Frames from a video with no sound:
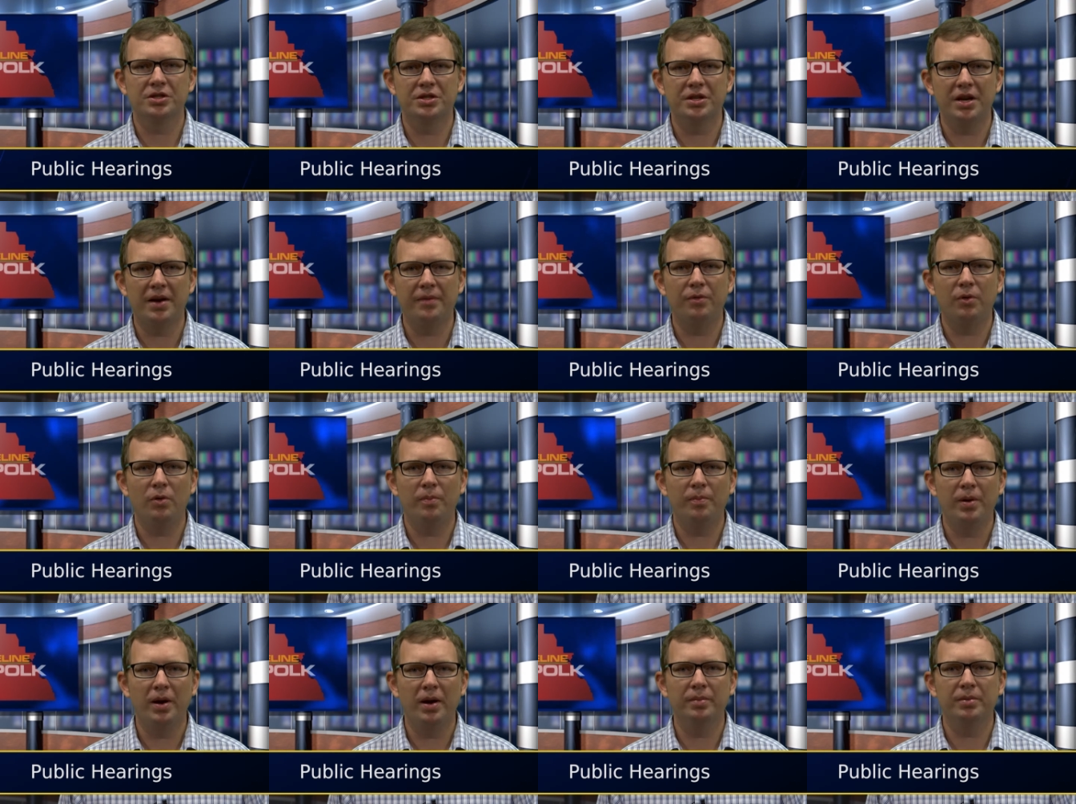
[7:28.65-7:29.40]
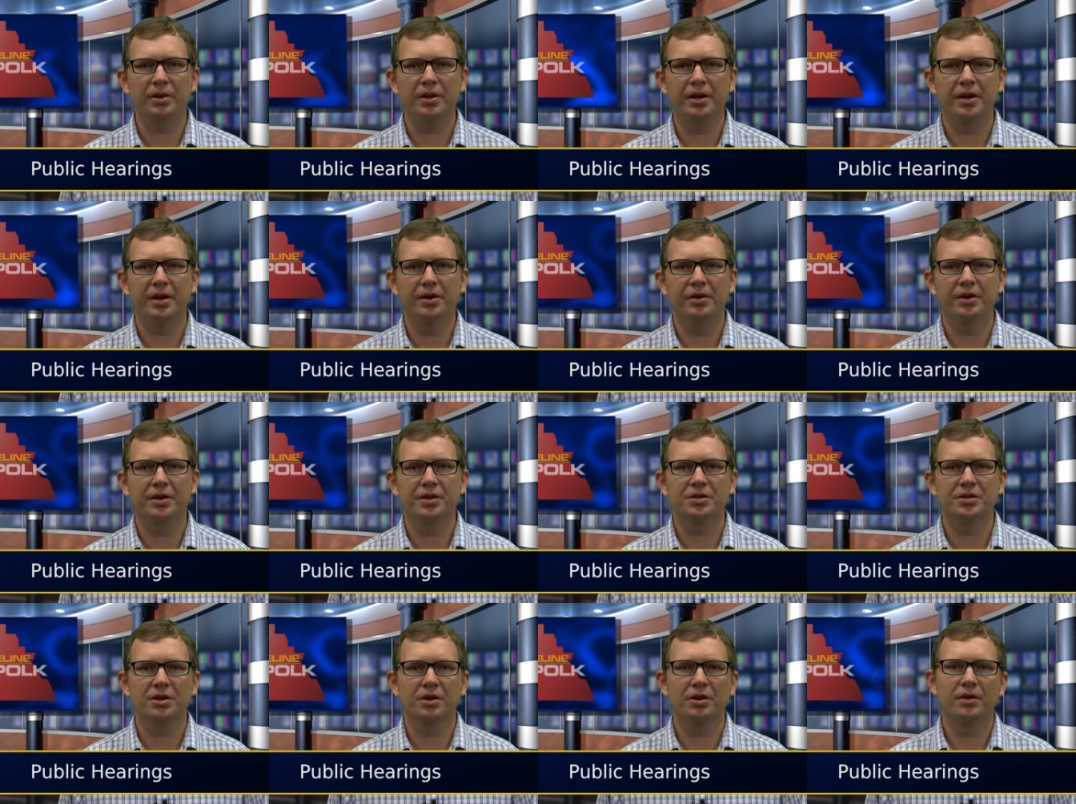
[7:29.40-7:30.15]
several public
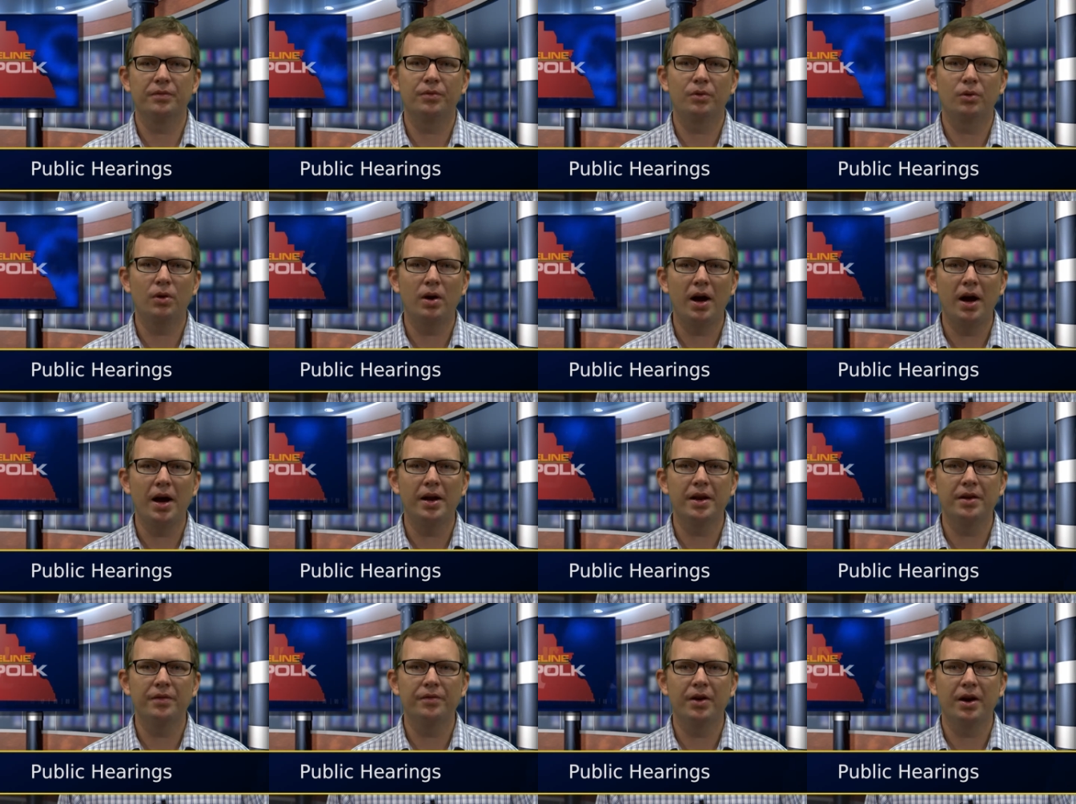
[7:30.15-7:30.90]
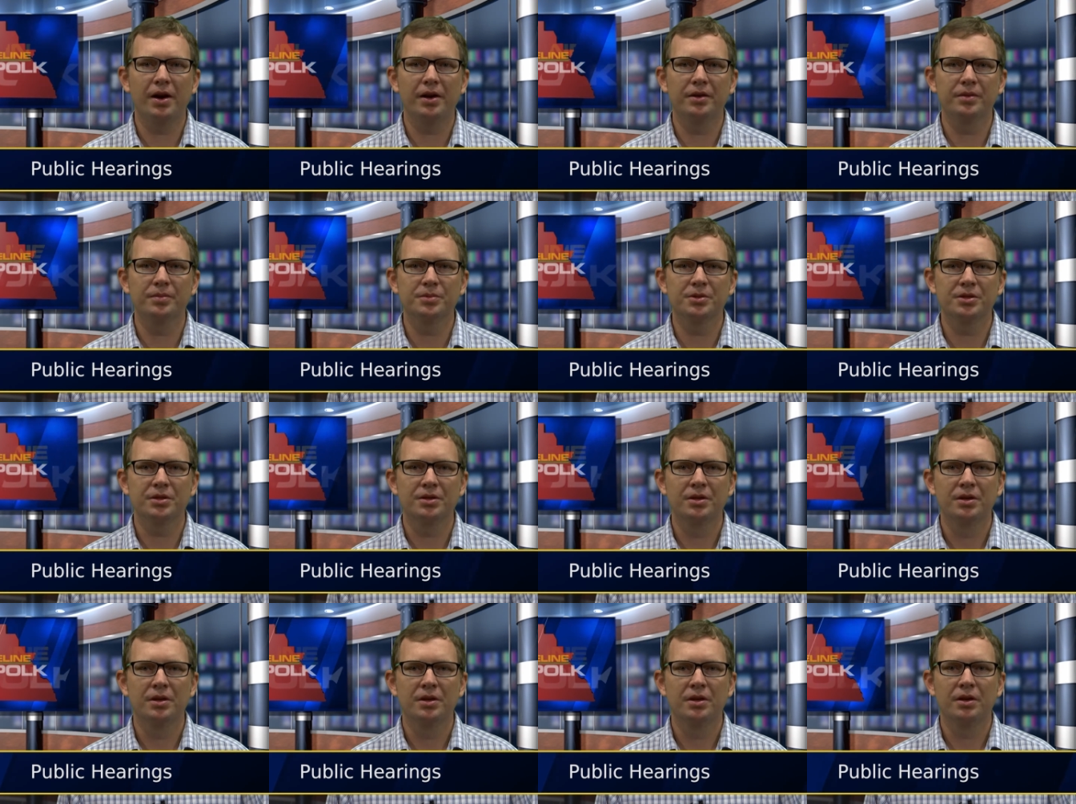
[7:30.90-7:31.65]
hearings on a variety of items.
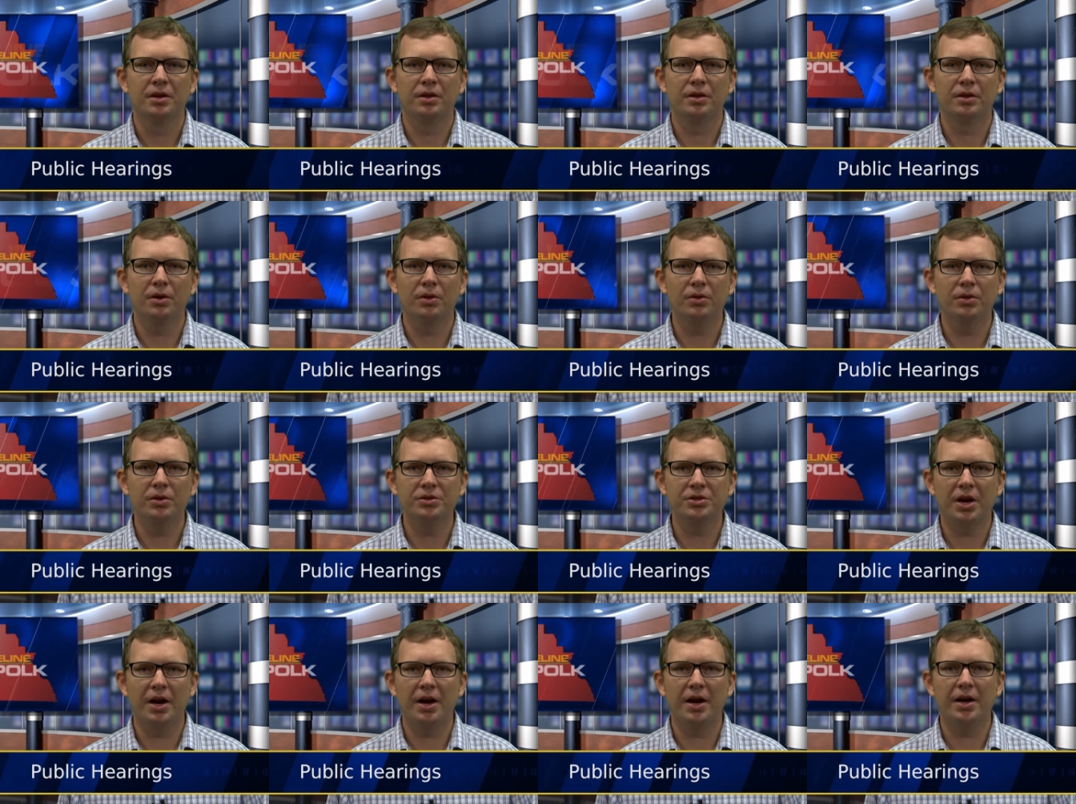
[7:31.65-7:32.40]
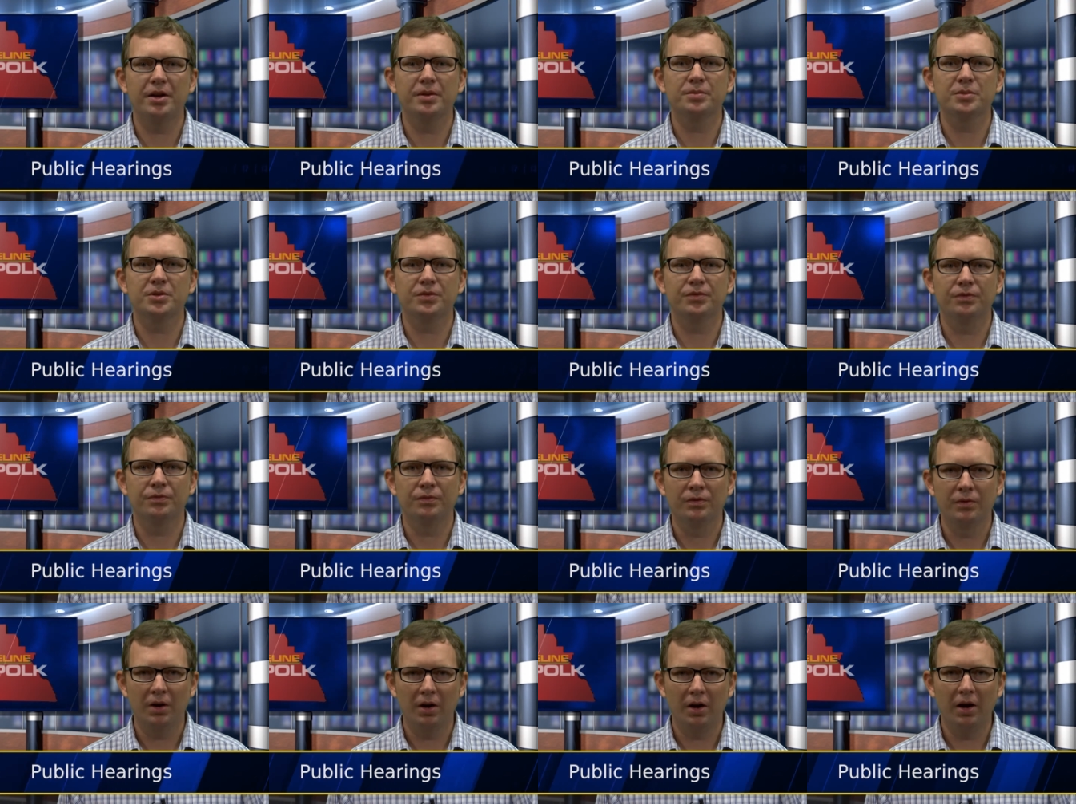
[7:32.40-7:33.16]
Those items
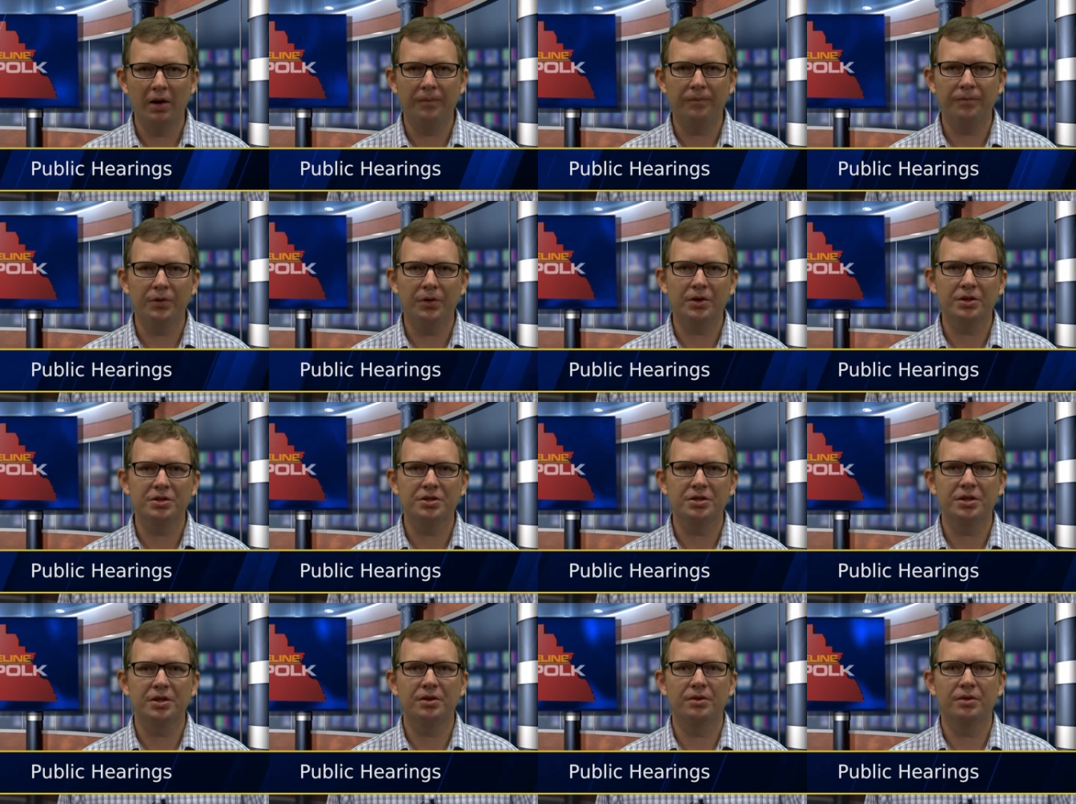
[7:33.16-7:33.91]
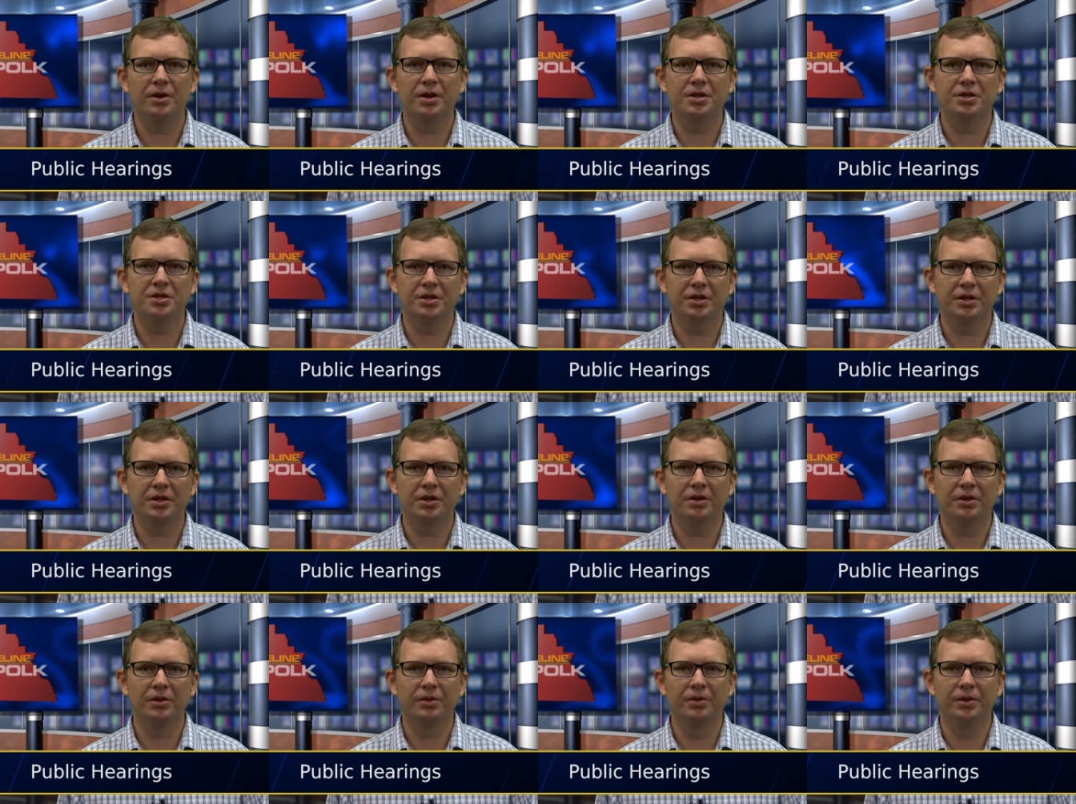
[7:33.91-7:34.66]
up for consideration
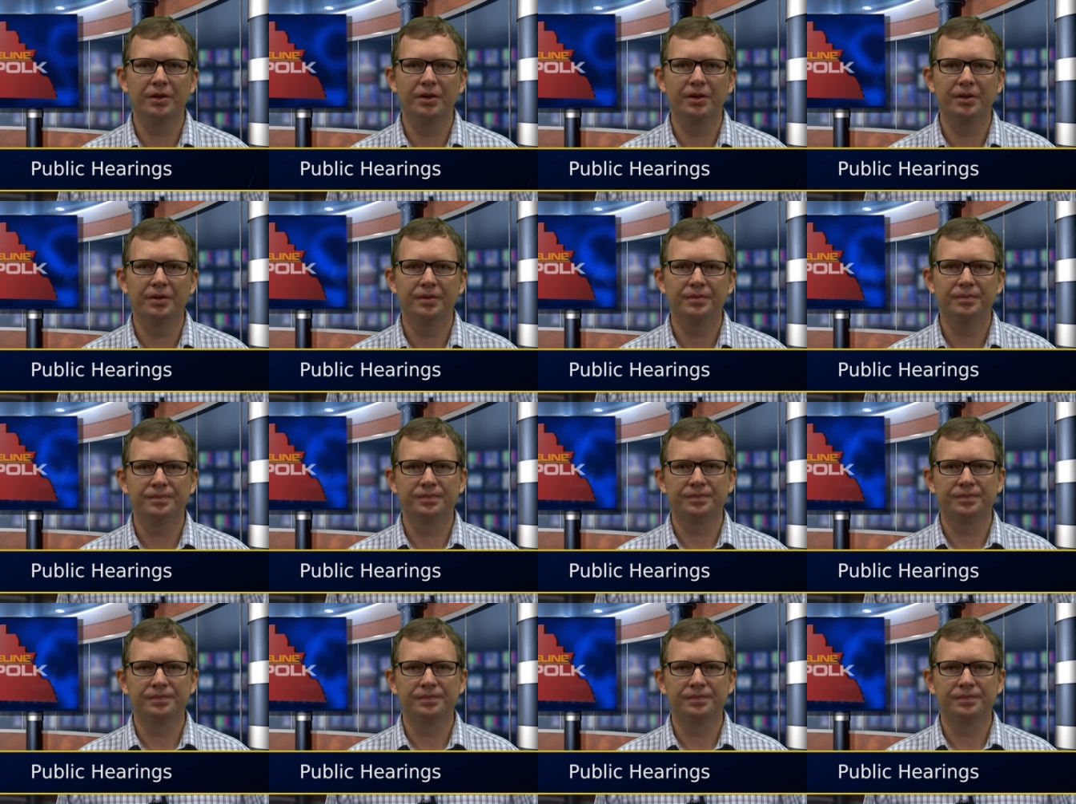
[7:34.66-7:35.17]
included